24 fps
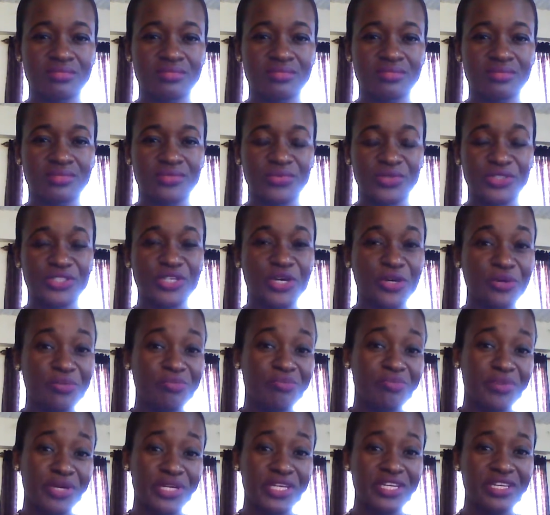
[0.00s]
without
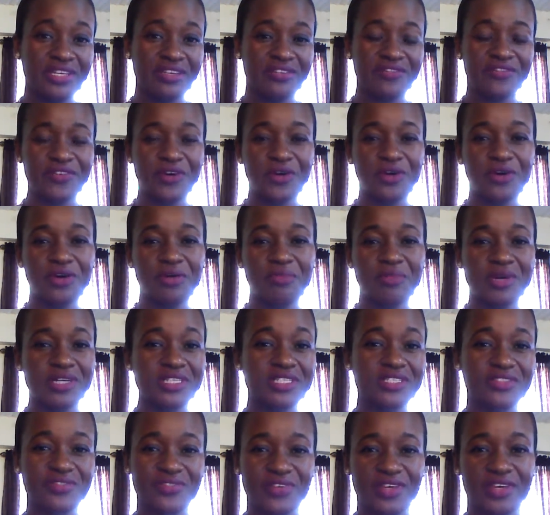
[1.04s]
money for
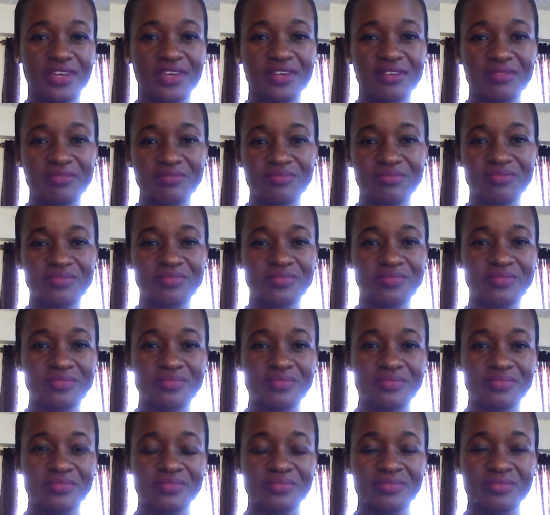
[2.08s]
bus fare,
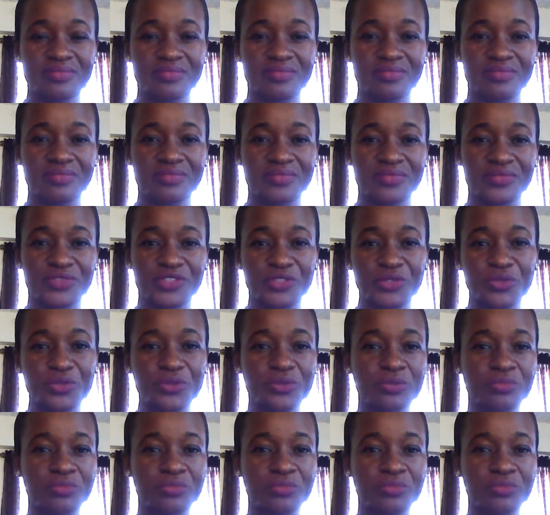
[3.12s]
to